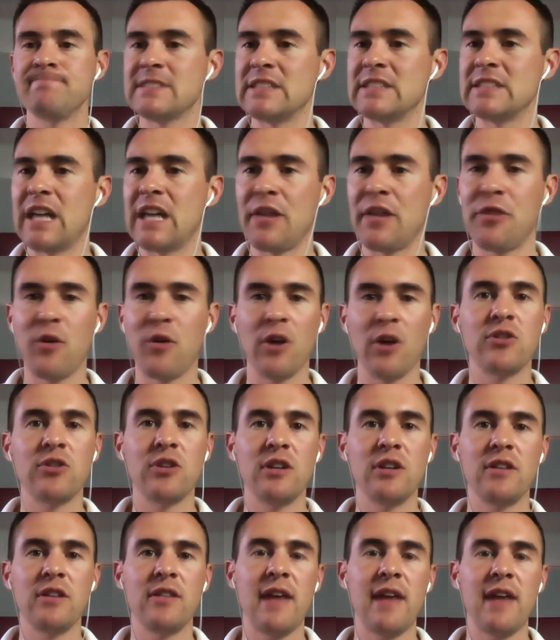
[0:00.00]
thought
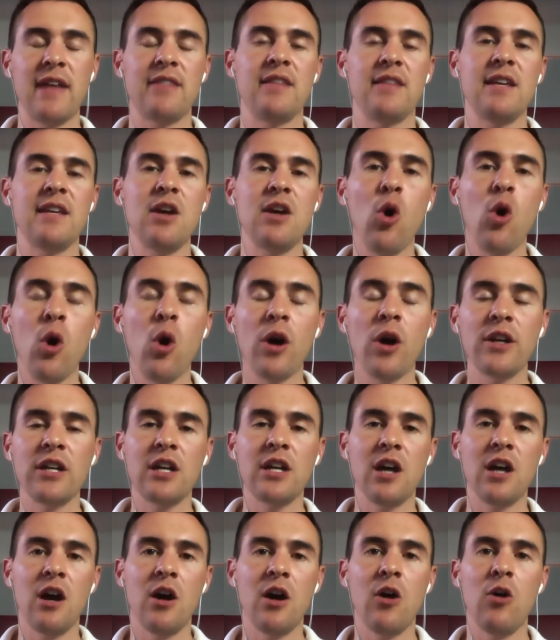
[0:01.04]
that the
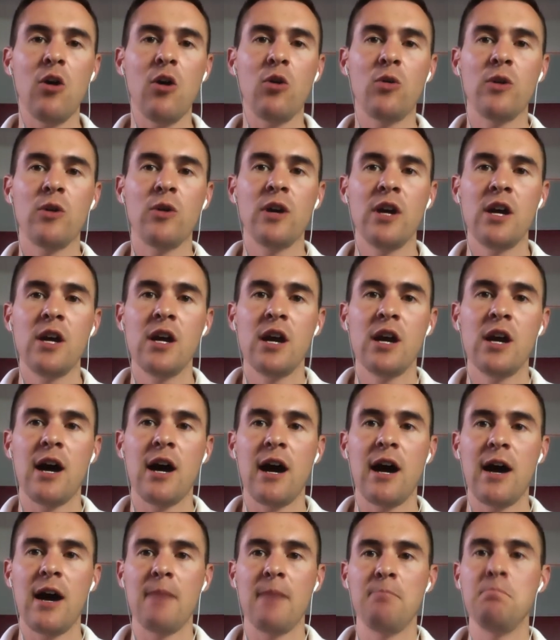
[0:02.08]
audio
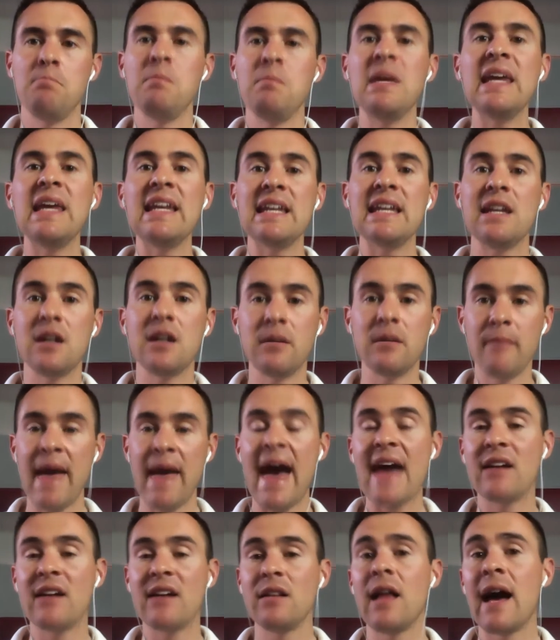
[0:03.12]
medium had a
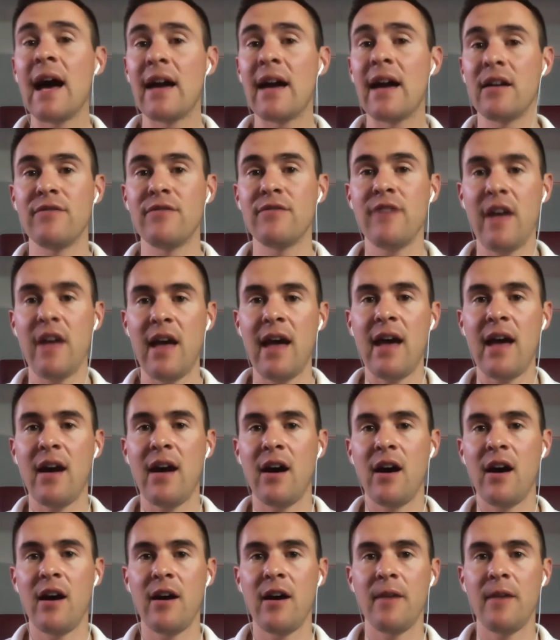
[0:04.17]
lot
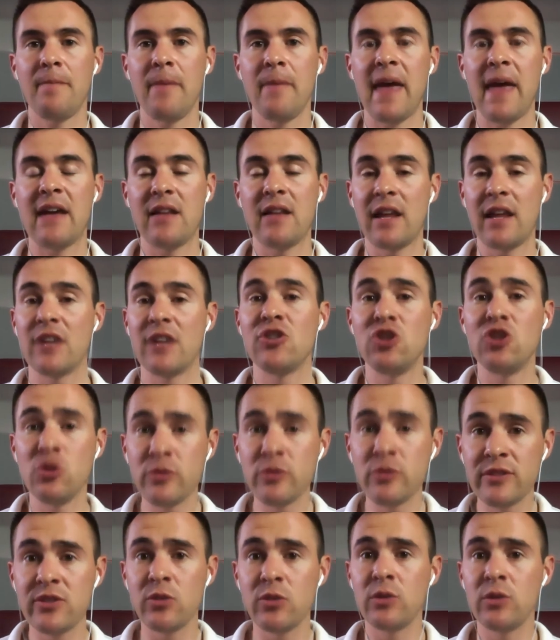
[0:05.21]
of juice
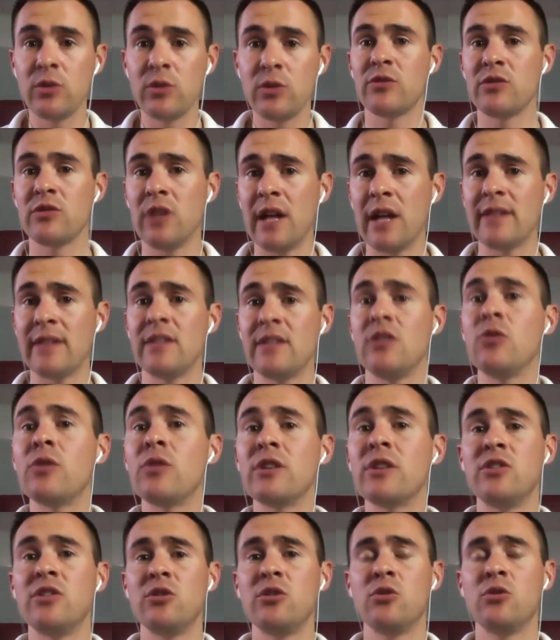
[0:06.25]
to it. There was a lot that you could
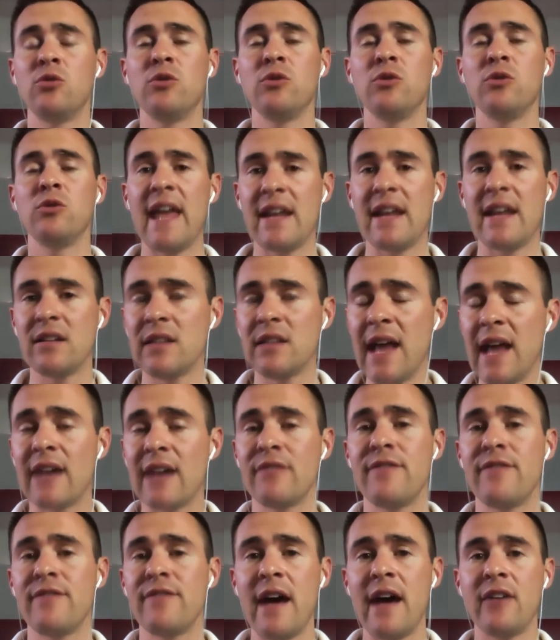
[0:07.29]
do. You could add a lot of
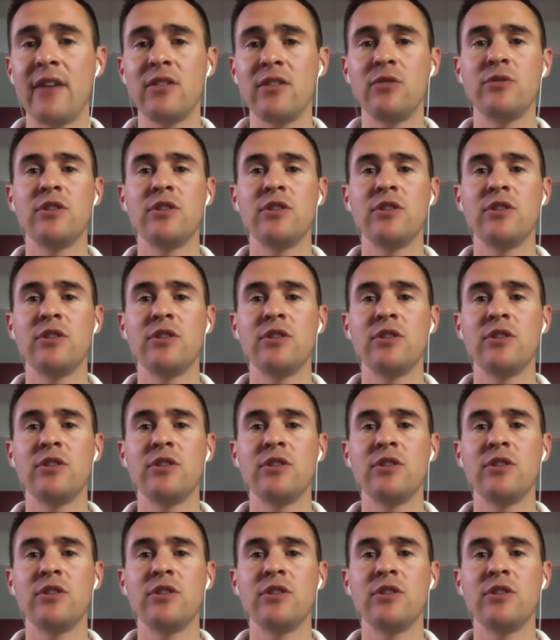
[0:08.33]
value to